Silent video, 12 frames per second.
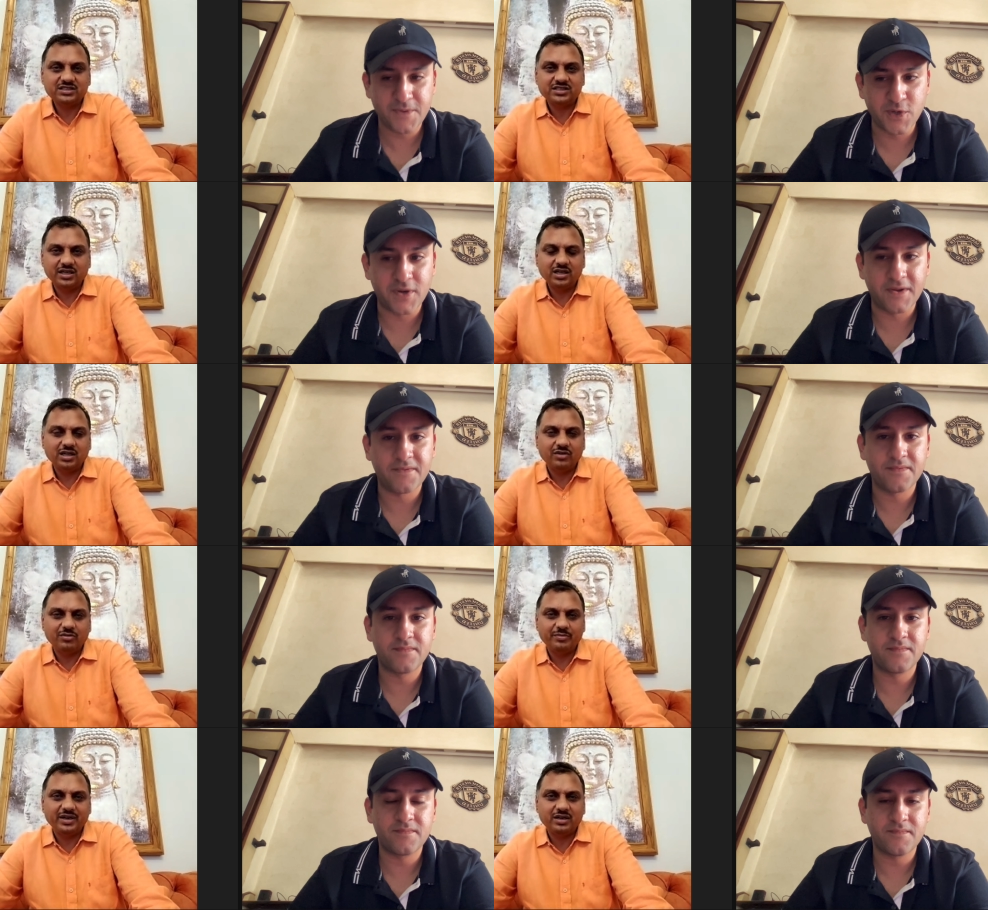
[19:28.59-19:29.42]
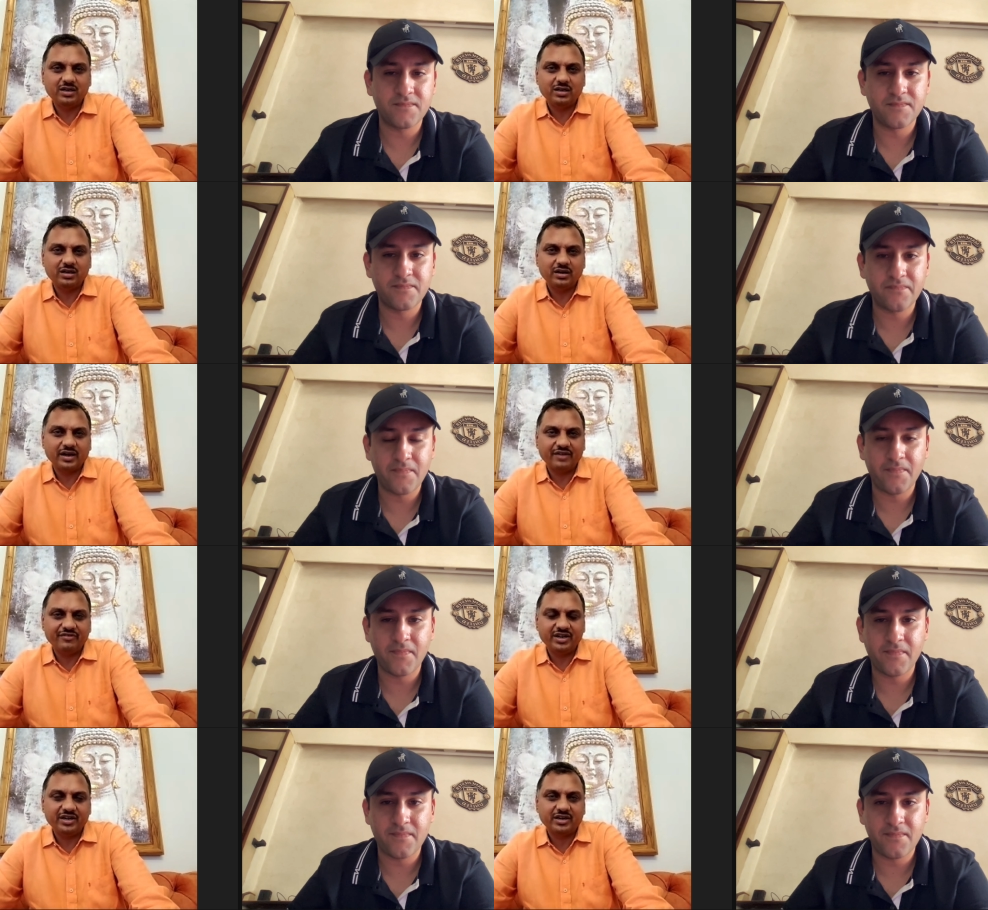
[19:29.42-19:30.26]
Speaker 1: and central government uh,
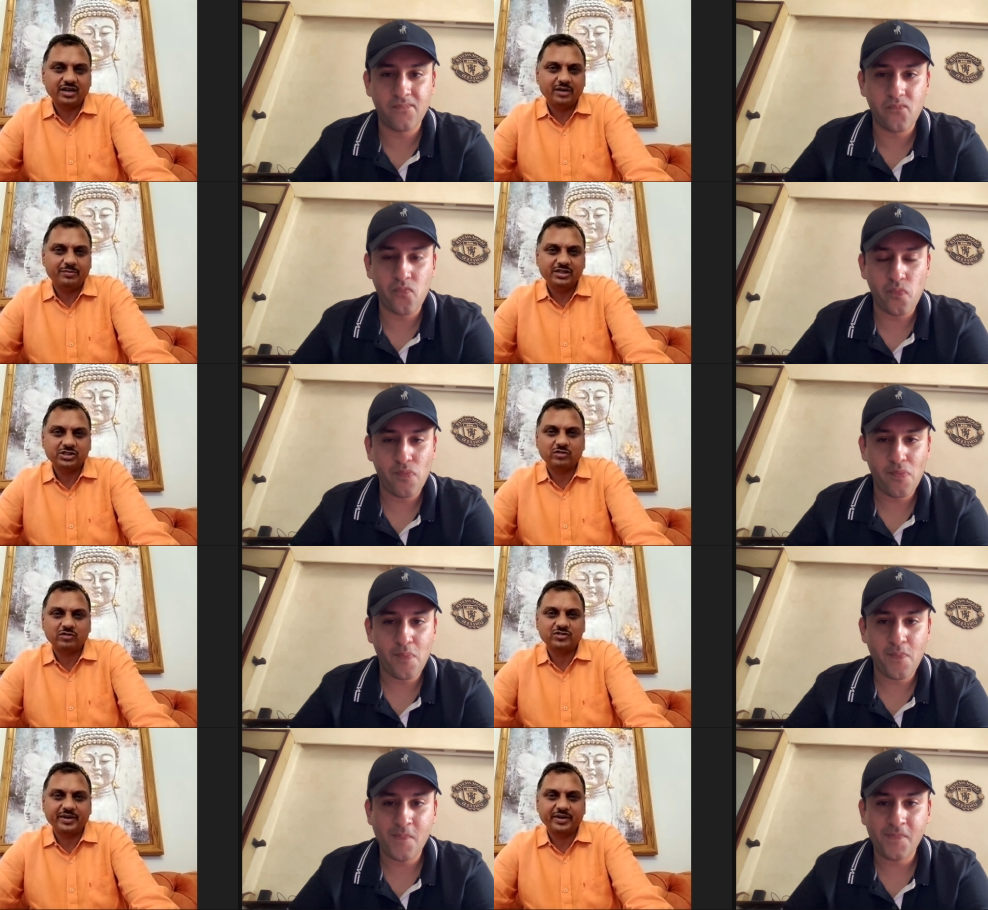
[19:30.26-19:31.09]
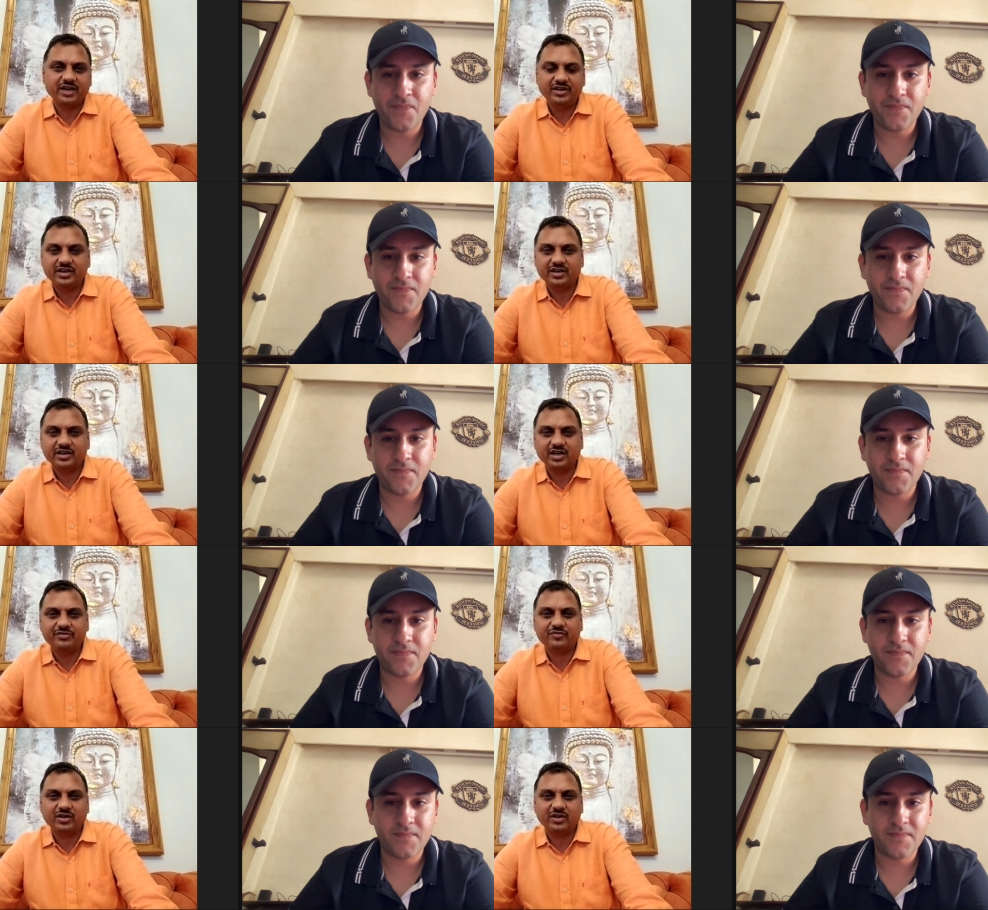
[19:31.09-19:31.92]
having declared Ministry of Shipping having
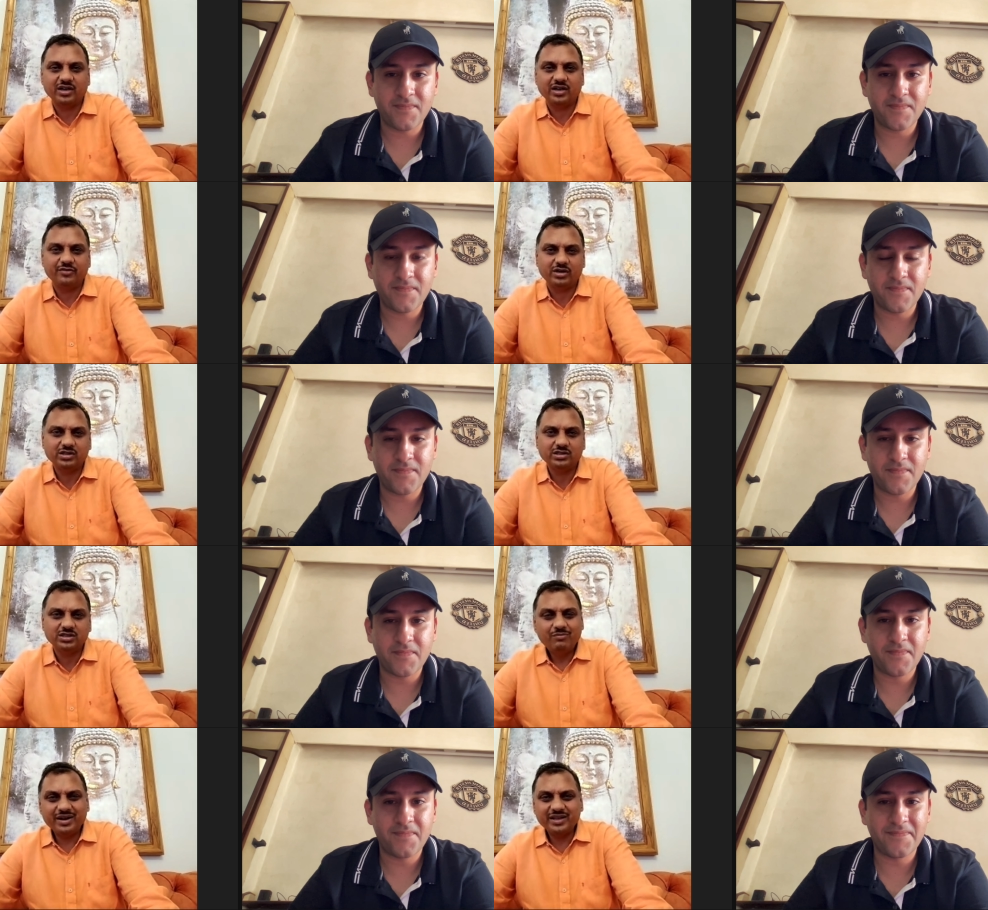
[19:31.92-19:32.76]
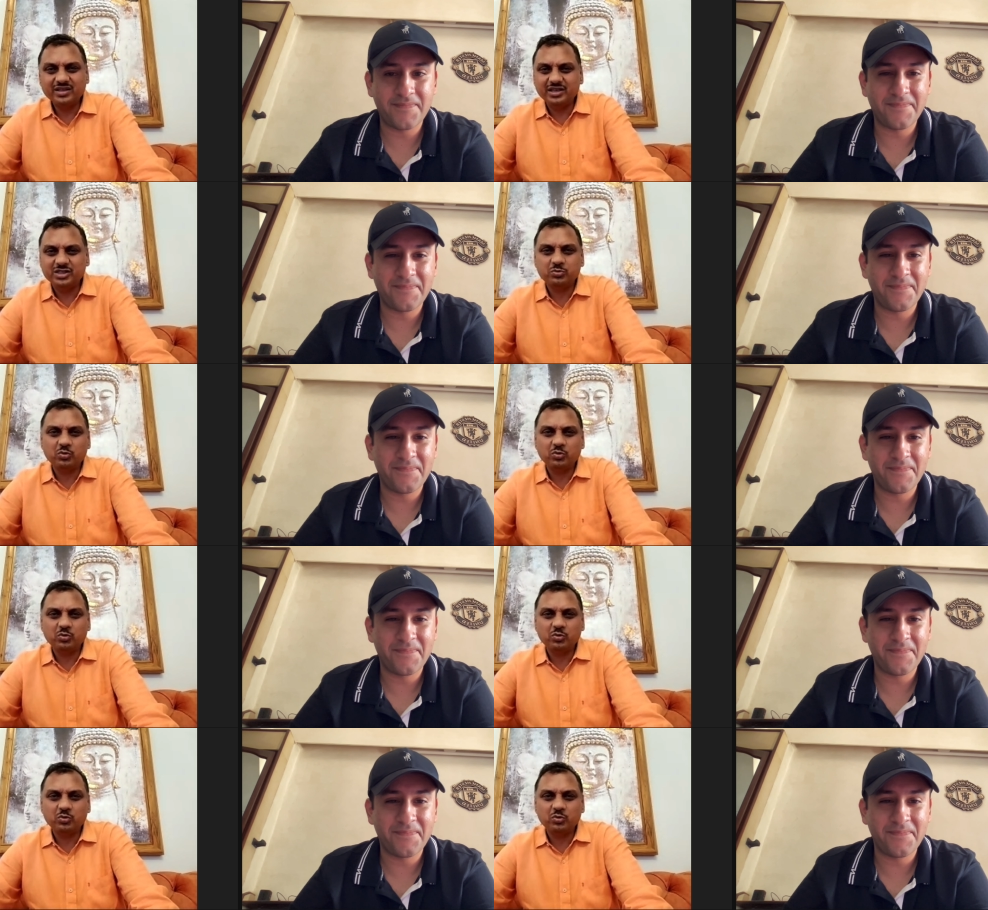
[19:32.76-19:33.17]
declared we are frontline workers. But I think it's